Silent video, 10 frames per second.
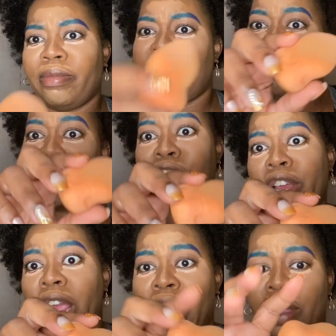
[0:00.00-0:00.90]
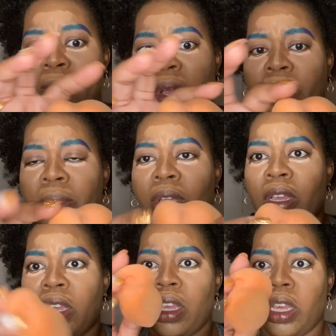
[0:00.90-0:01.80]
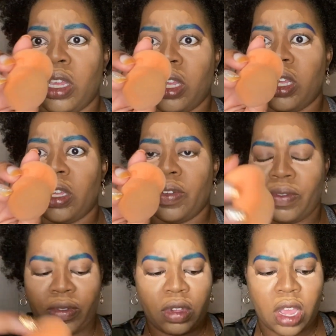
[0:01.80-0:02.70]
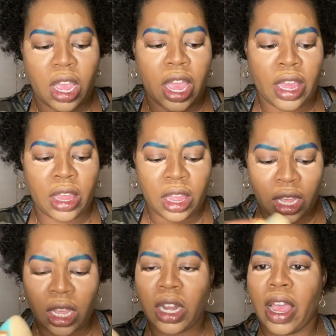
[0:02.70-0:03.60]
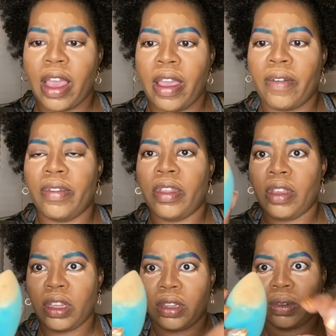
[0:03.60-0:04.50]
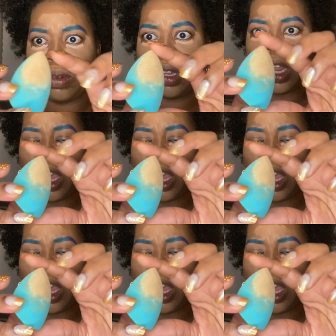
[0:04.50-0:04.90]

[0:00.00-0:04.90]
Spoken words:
figure 8 maybe. And then I have this one